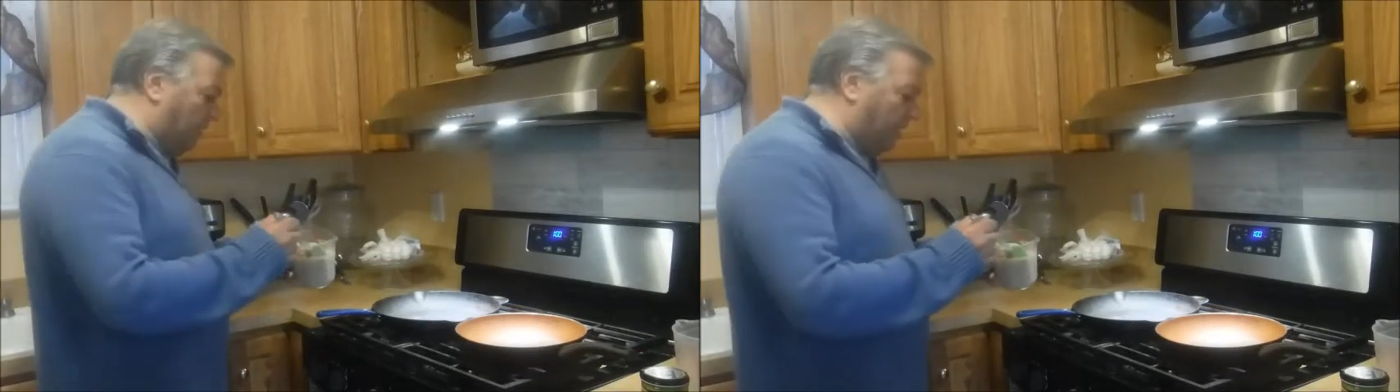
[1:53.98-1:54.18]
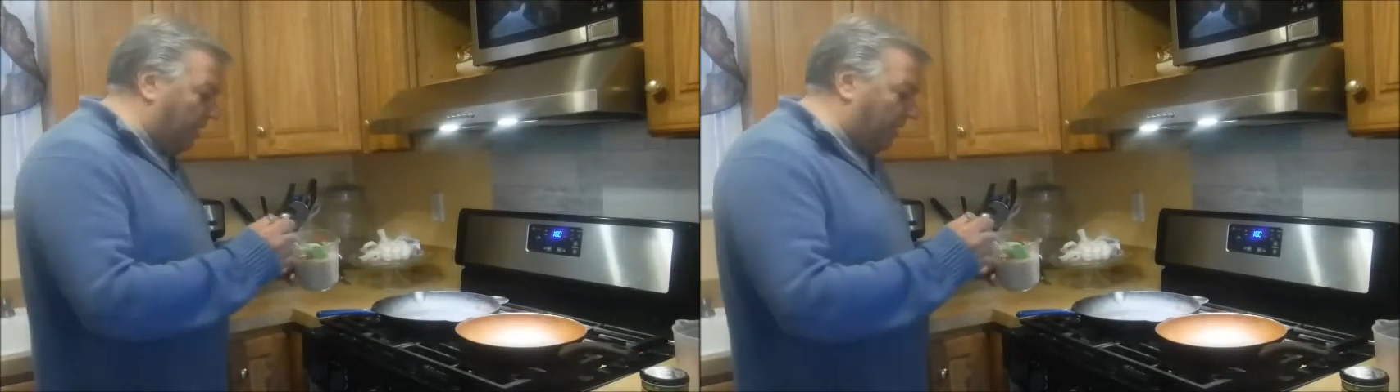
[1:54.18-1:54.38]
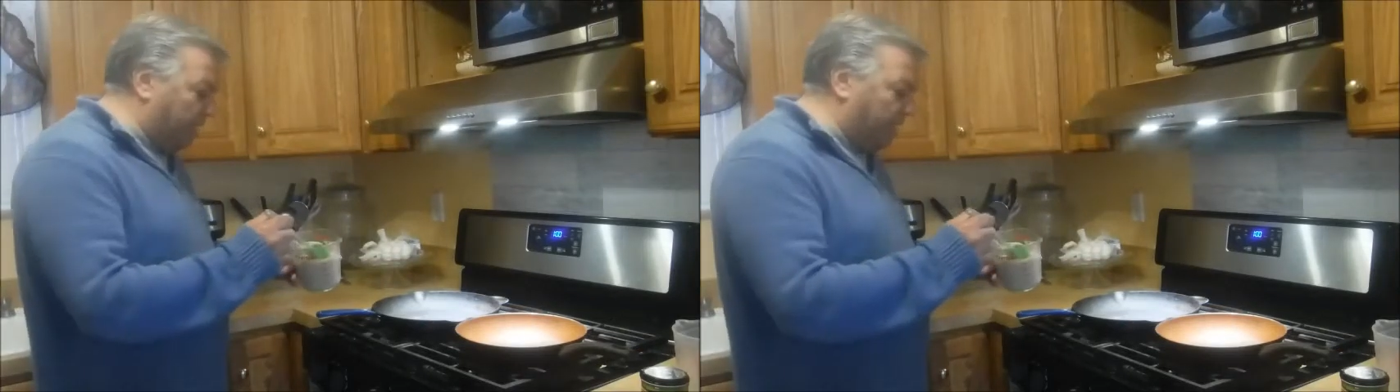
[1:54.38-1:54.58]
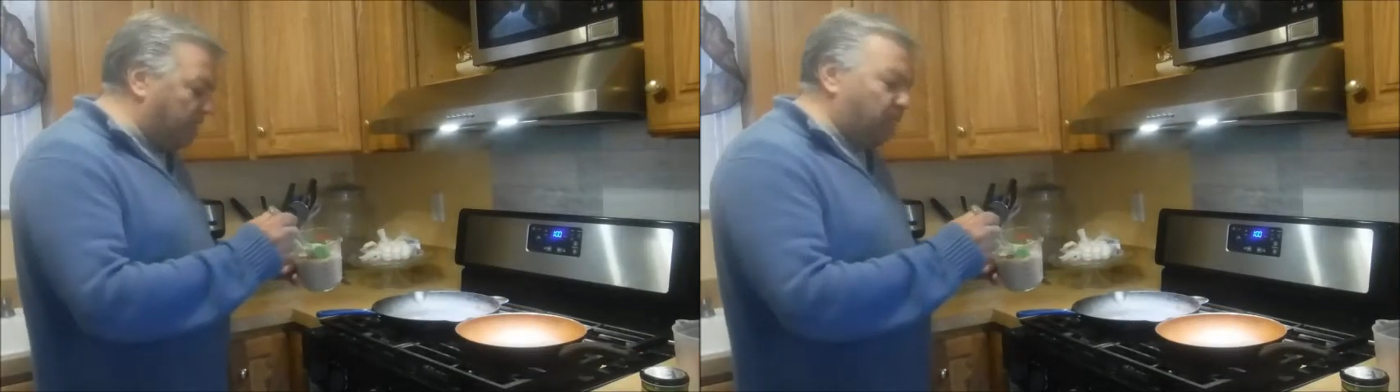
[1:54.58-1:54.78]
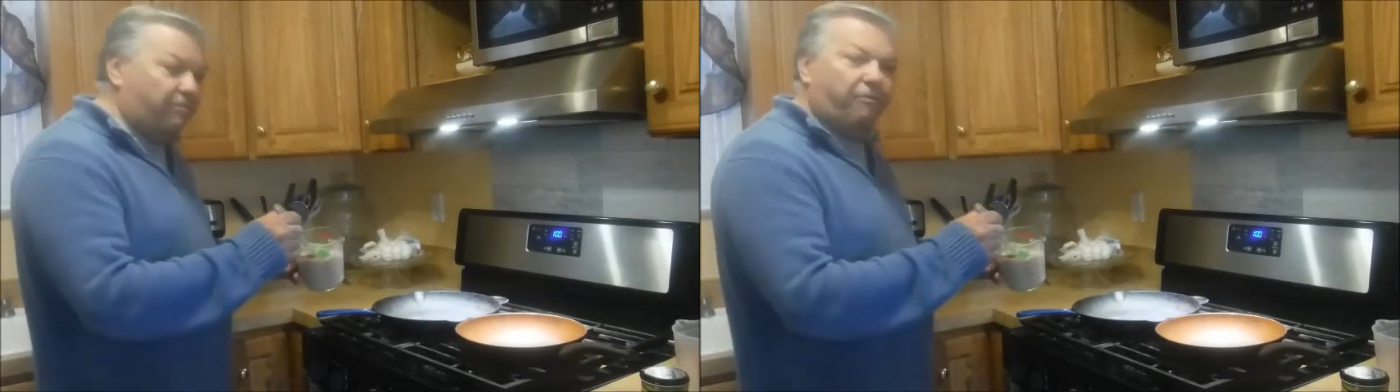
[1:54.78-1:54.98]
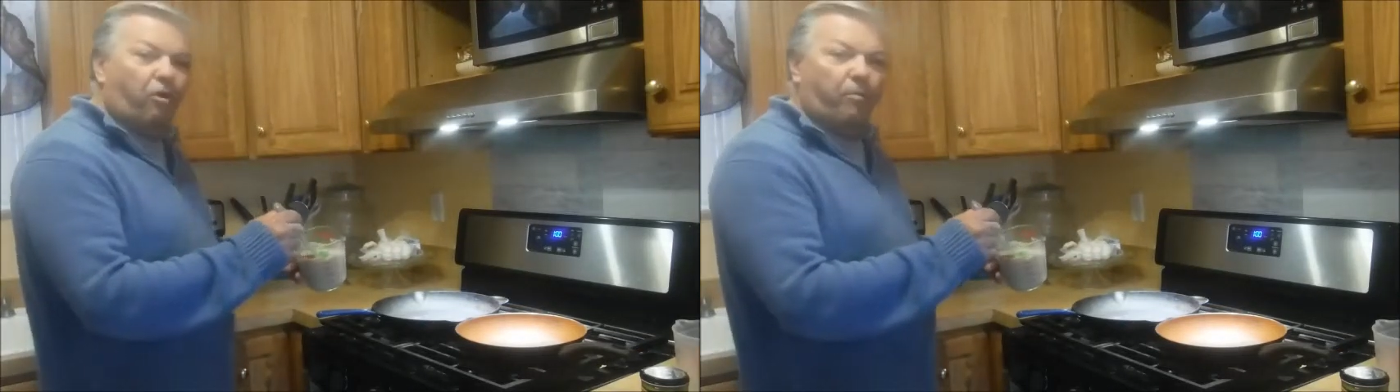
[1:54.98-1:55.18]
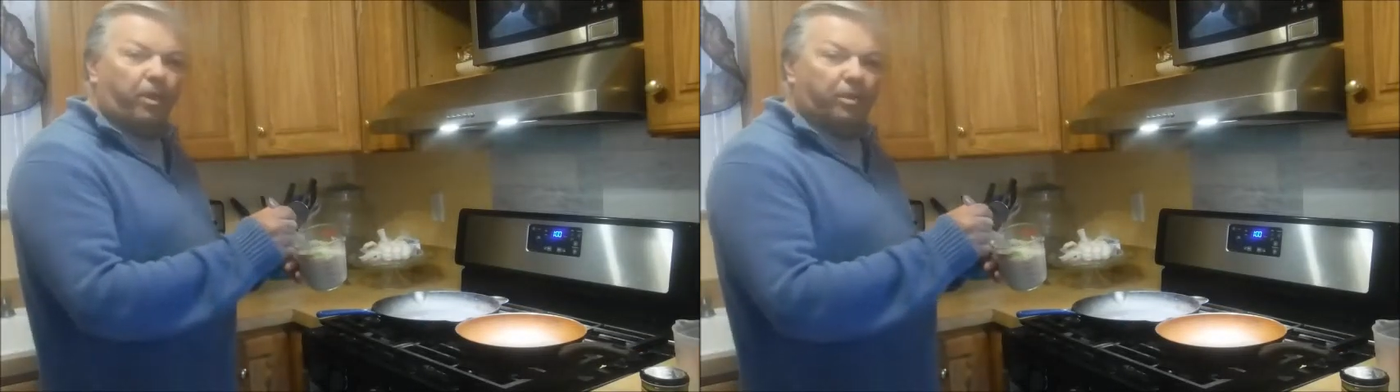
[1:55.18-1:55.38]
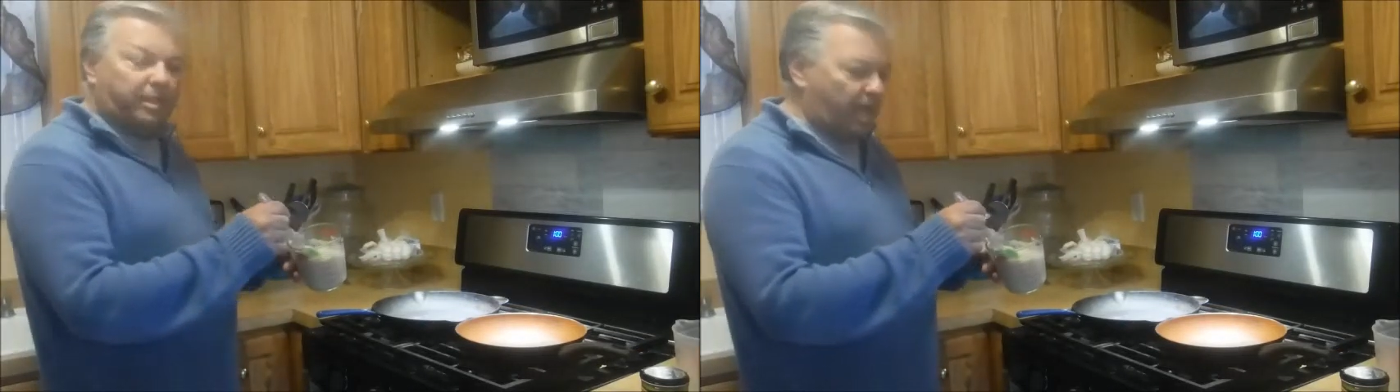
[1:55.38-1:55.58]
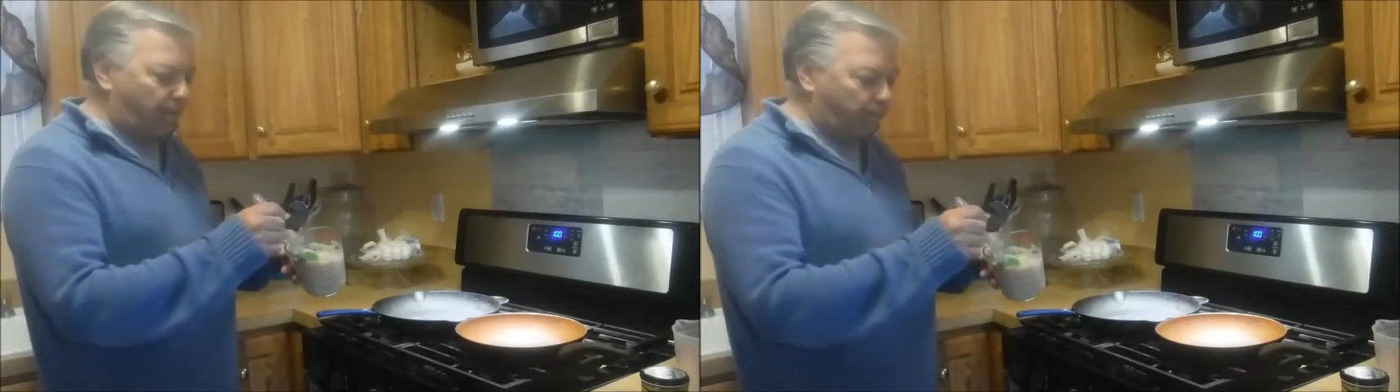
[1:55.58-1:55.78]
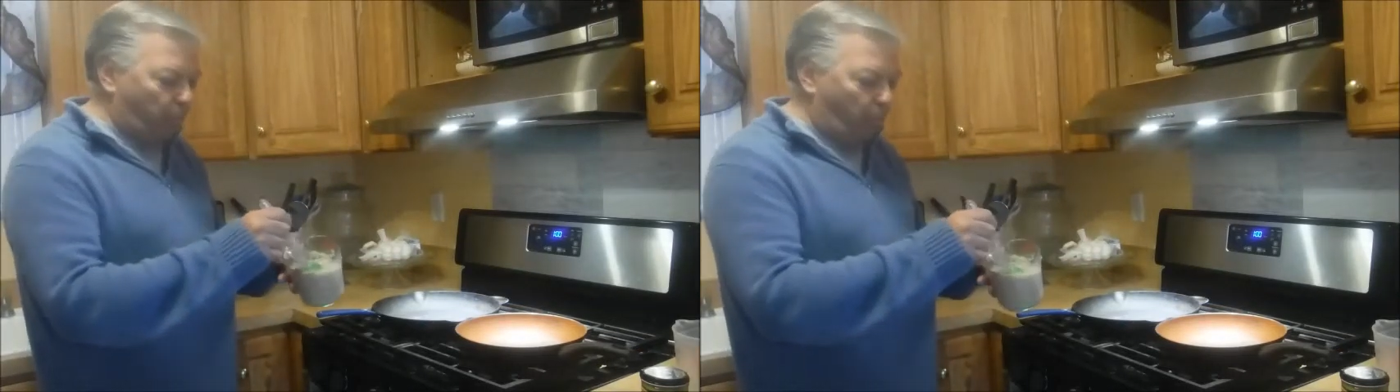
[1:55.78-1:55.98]
It got nice and foamy at the
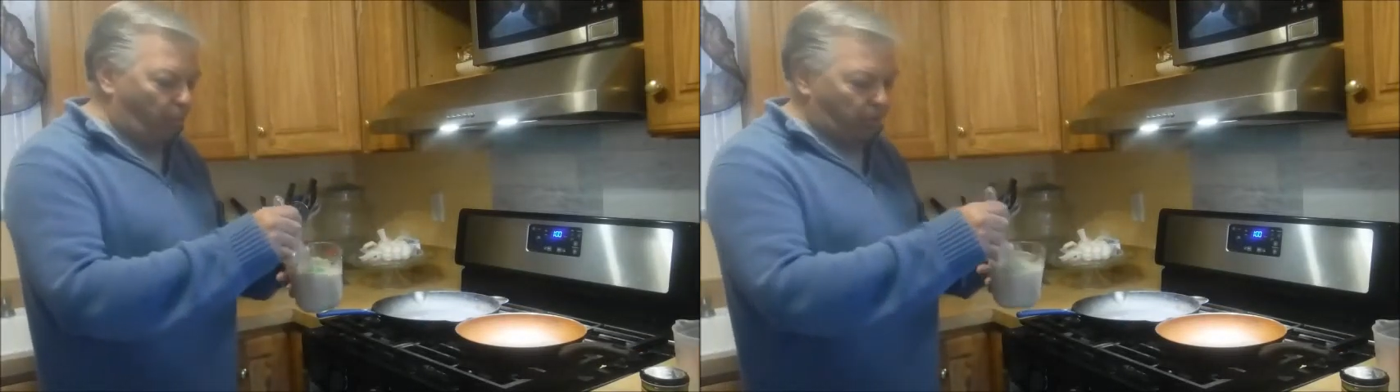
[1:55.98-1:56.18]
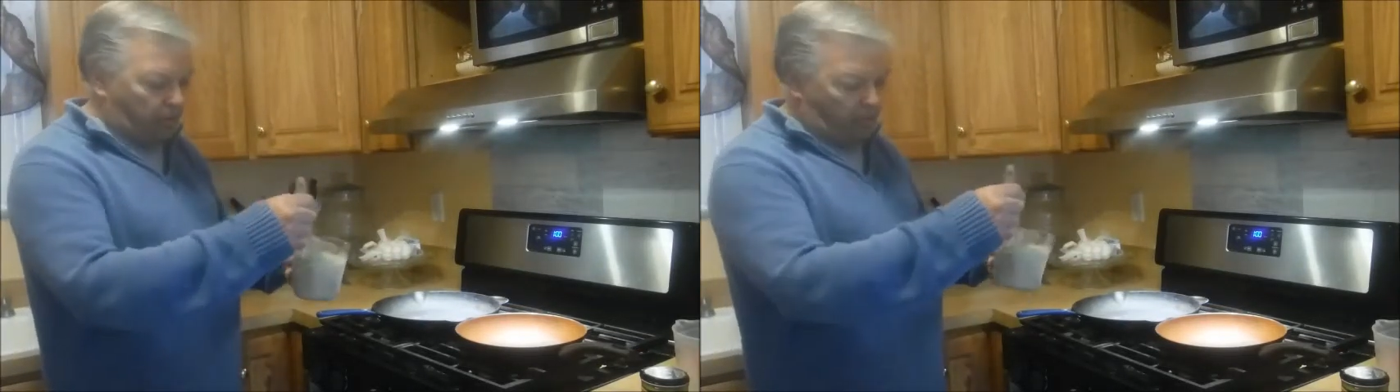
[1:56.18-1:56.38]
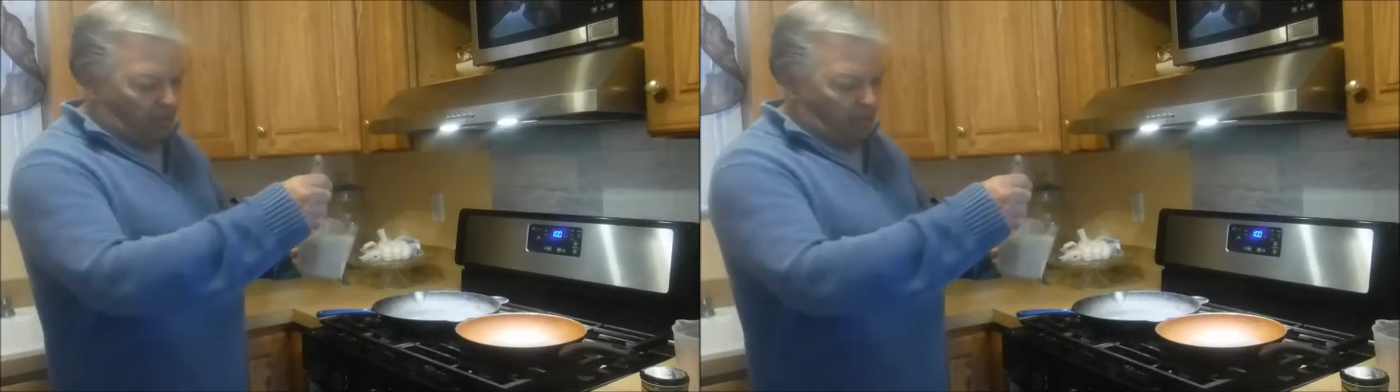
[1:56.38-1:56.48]
top of the water.